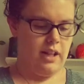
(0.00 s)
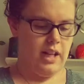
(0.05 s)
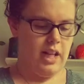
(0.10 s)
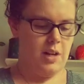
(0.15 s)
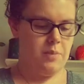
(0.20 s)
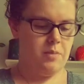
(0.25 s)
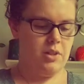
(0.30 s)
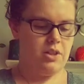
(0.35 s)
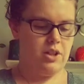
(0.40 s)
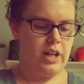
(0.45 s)
have
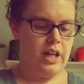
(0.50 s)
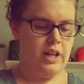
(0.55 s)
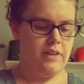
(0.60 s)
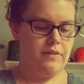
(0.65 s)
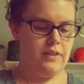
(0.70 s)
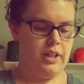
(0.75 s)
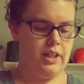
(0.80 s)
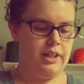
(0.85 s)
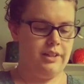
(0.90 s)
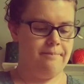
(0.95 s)
much
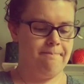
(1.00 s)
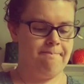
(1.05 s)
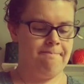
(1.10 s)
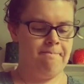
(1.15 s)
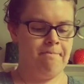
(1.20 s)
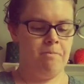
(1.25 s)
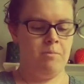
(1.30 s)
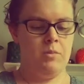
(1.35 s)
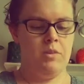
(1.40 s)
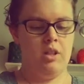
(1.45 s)
caffeine.
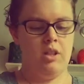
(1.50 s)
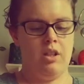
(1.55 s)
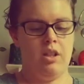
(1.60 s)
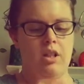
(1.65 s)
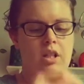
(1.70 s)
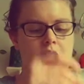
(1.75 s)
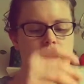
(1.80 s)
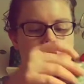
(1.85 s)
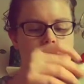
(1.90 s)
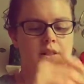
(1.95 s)

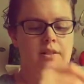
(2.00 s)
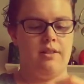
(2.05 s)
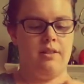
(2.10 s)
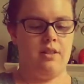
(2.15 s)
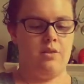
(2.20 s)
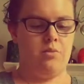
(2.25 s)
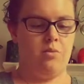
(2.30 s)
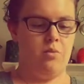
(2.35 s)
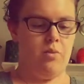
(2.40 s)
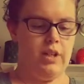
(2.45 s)
And this is
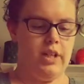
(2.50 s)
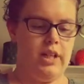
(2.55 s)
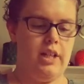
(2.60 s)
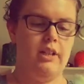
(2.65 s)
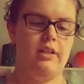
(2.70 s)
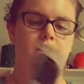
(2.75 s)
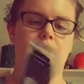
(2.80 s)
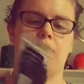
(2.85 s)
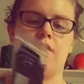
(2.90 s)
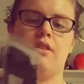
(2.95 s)

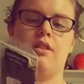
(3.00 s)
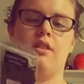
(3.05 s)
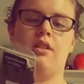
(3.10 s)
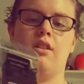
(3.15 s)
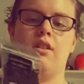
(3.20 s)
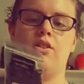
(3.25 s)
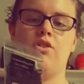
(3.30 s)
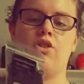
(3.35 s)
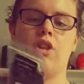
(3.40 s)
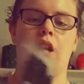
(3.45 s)
white
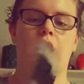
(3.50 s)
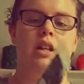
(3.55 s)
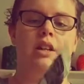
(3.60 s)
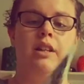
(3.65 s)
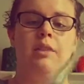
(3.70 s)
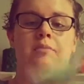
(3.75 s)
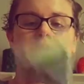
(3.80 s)
chocolate